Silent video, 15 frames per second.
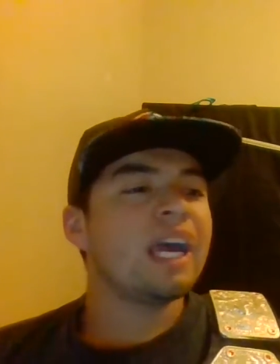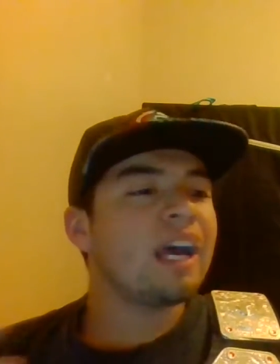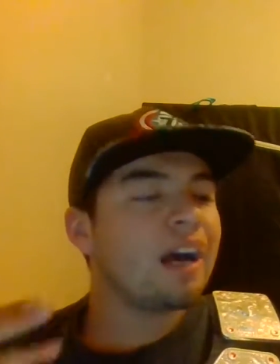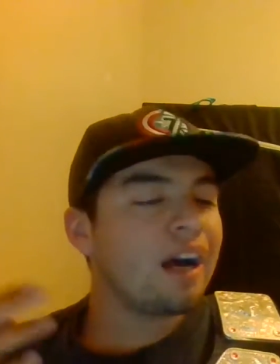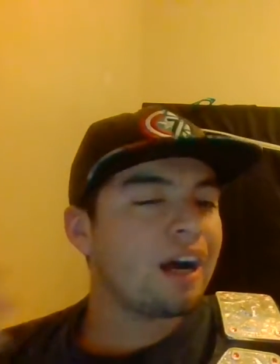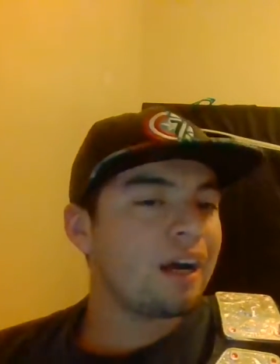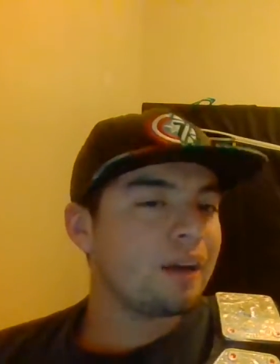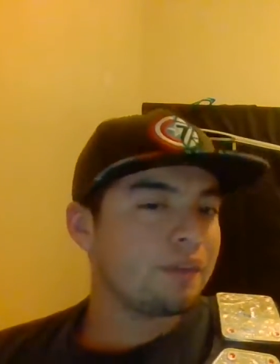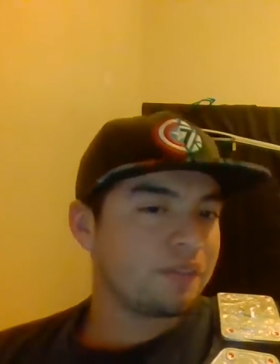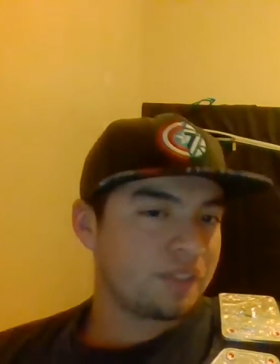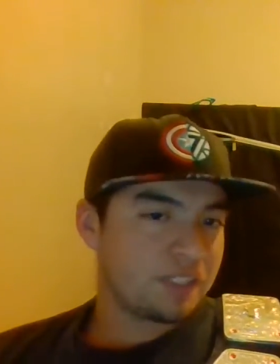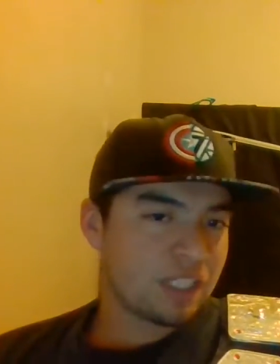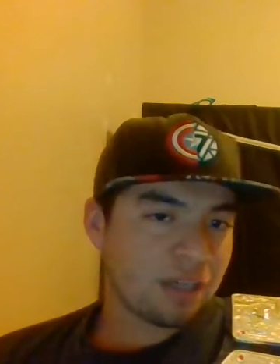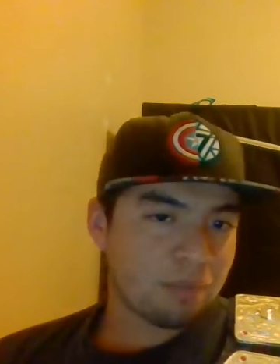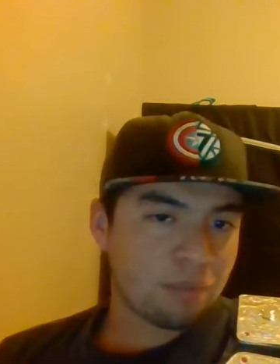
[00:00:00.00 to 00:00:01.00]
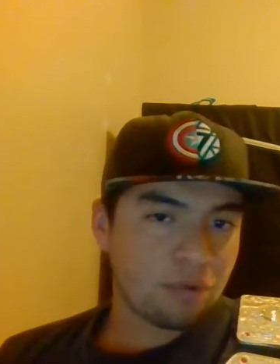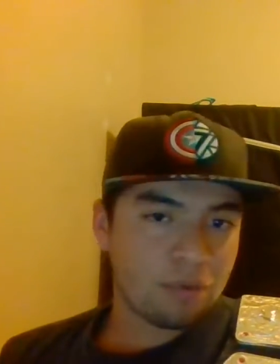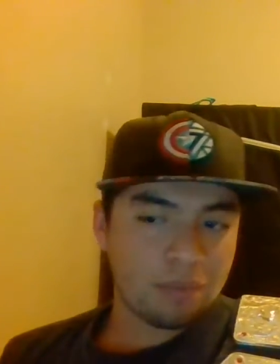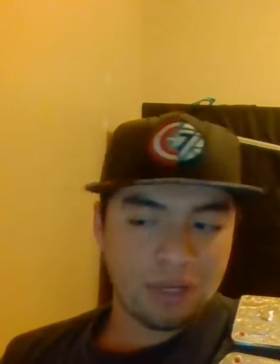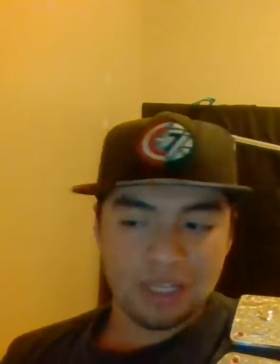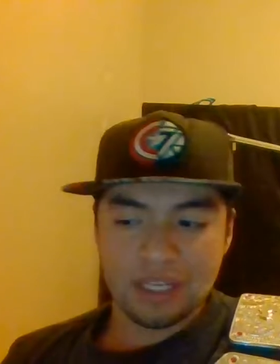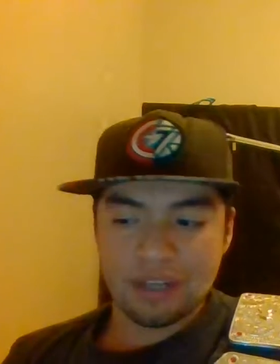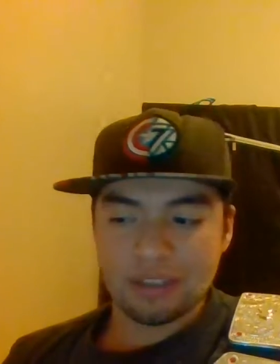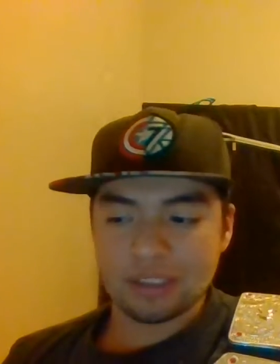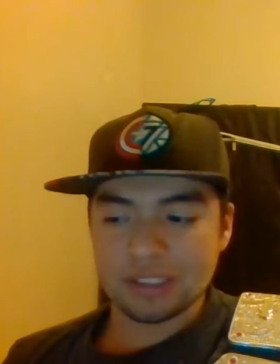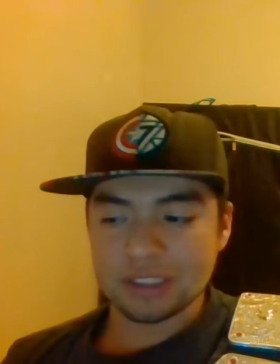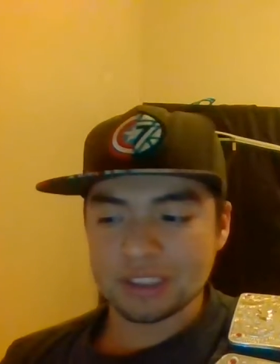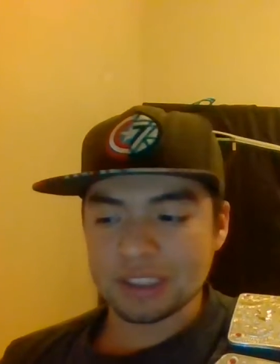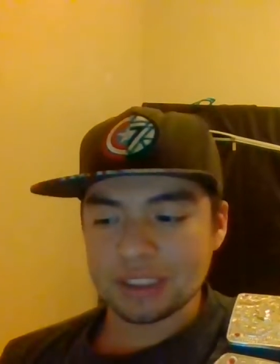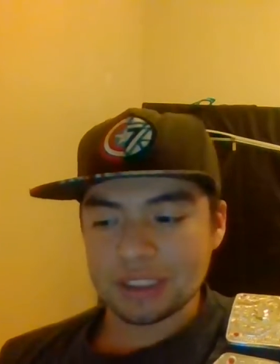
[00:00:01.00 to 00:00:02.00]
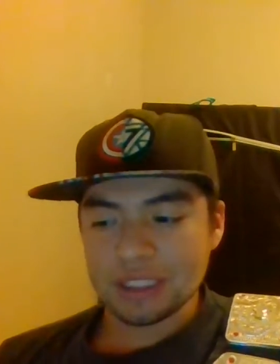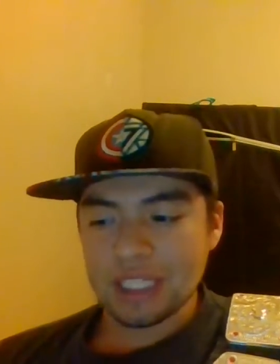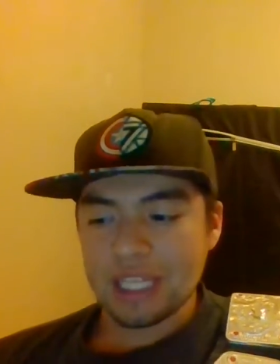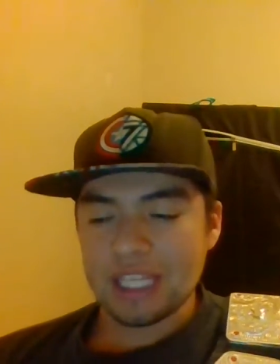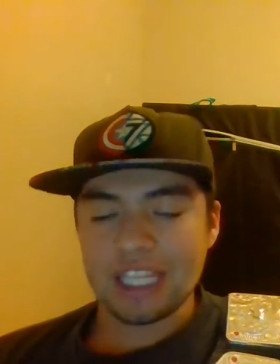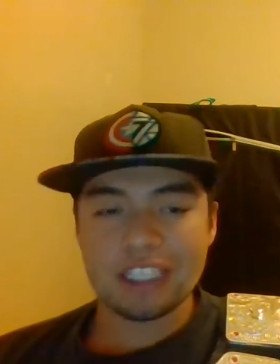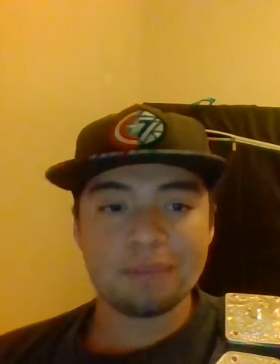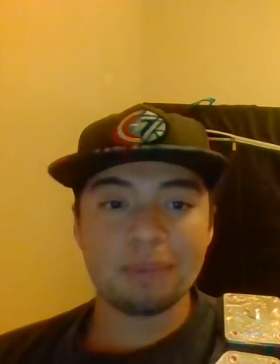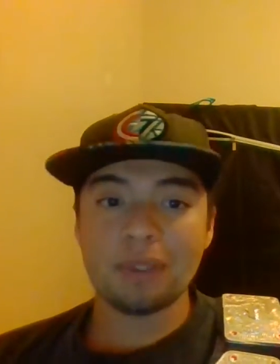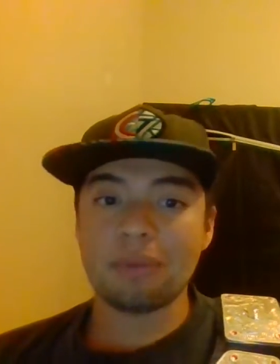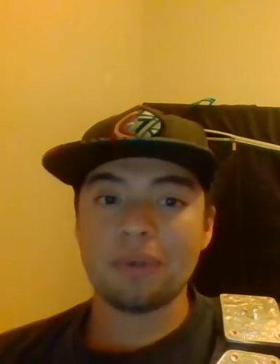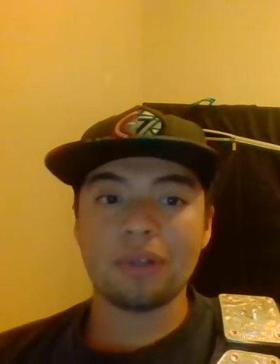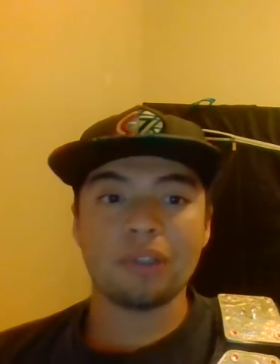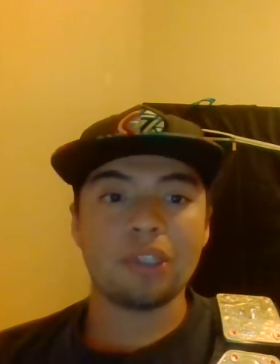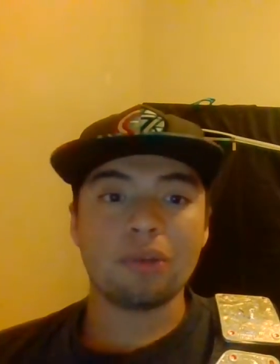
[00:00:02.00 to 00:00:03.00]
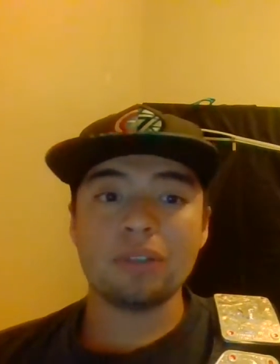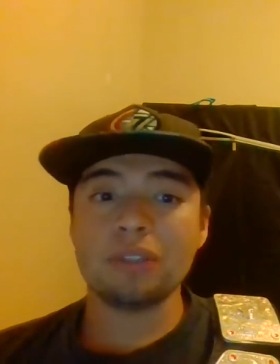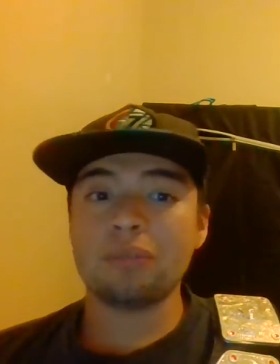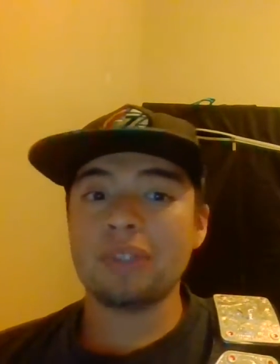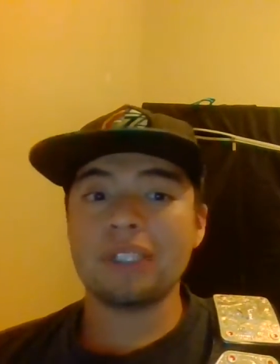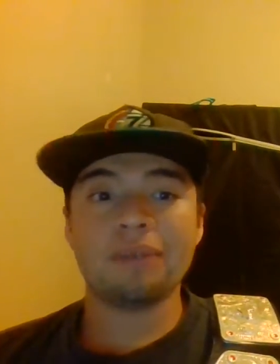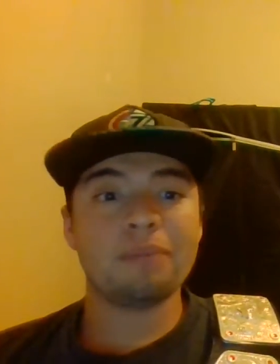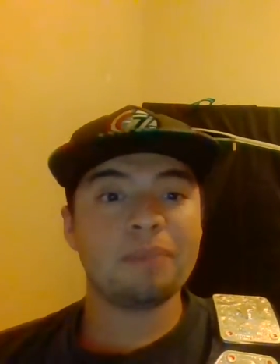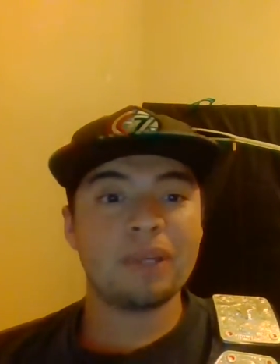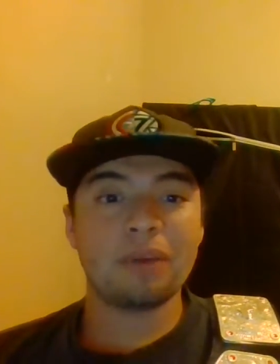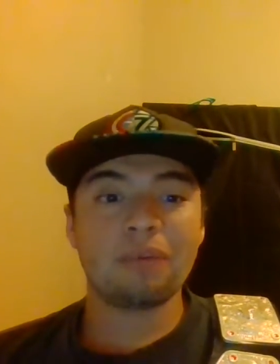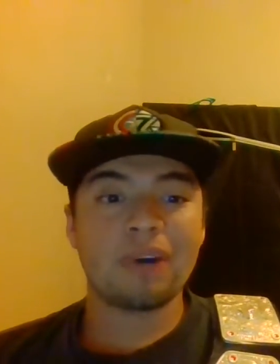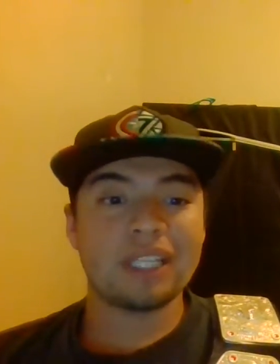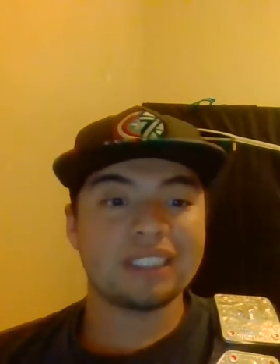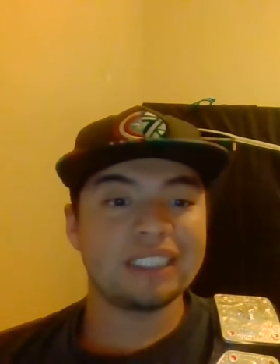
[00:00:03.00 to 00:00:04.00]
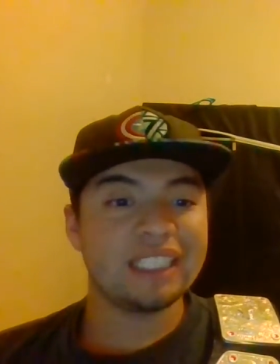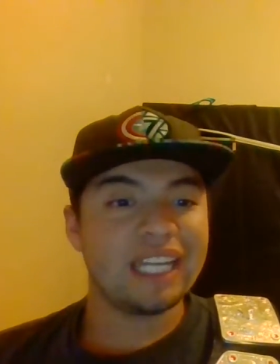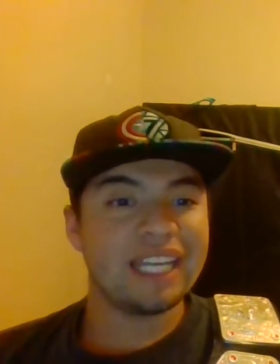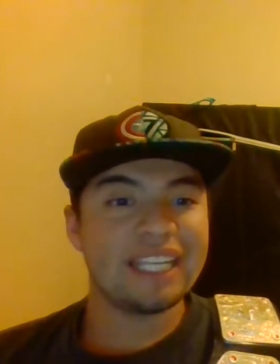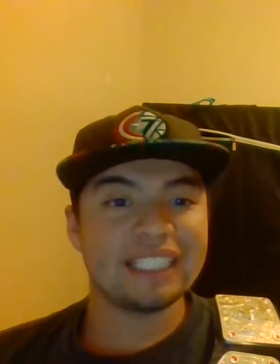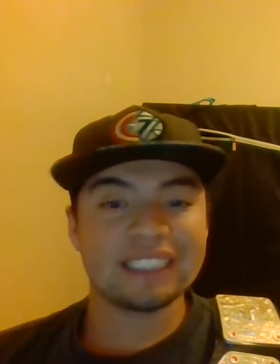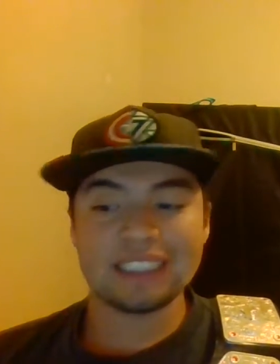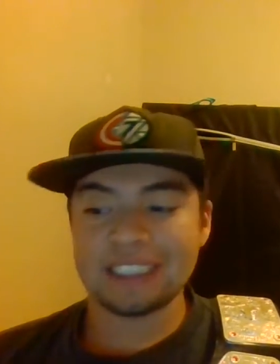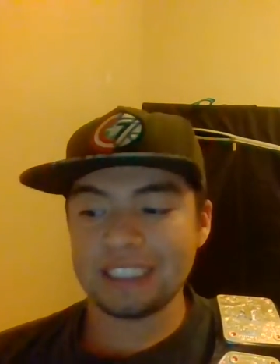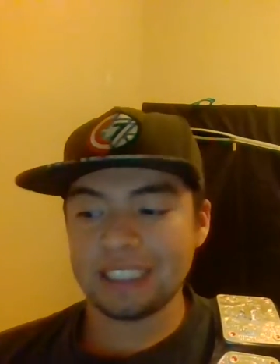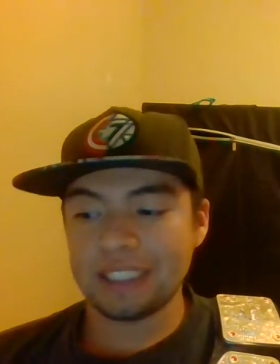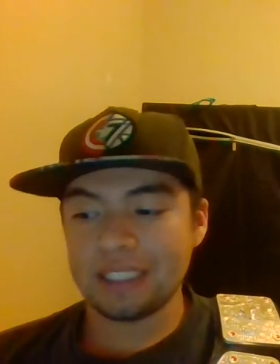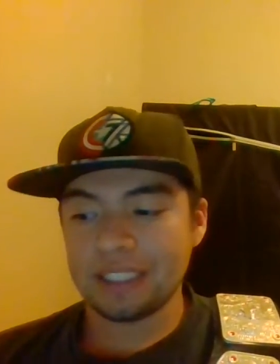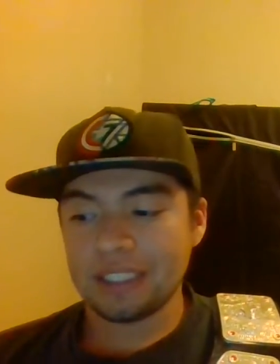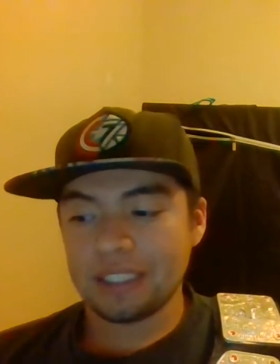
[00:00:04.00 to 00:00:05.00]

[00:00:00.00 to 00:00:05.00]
talk more about characters because let's be real, no one's really been watching NXT